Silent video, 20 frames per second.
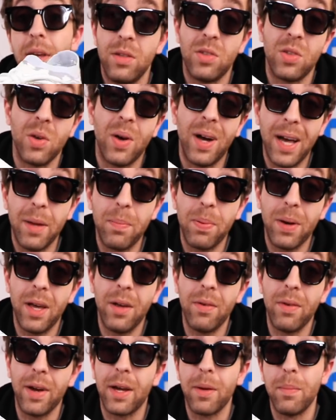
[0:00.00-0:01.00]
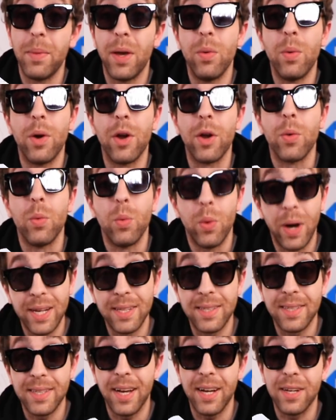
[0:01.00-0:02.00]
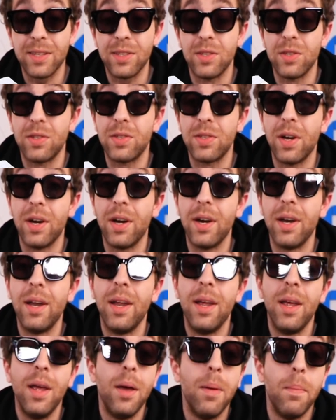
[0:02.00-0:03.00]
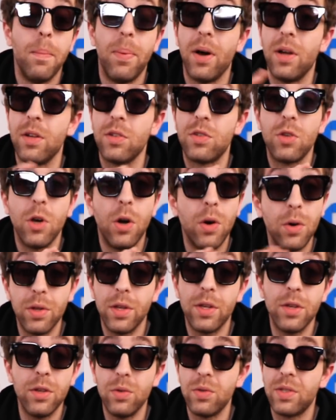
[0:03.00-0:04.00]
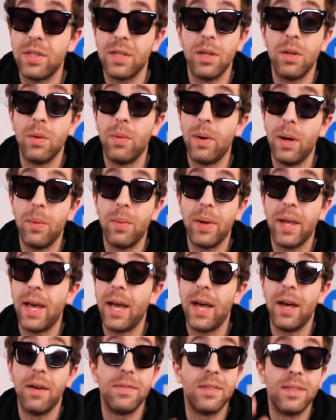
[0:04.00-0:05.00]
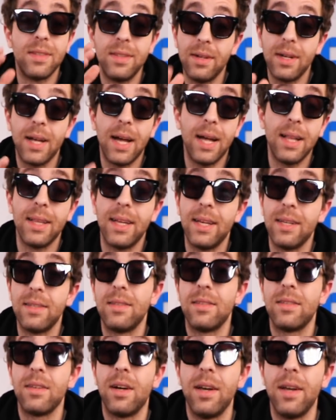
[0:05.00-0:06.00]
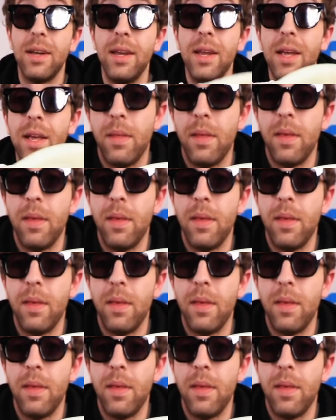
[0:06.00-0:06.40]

So I'd probably recommend wearing white socks to start, but totally new silhouette we have, still got laces on it.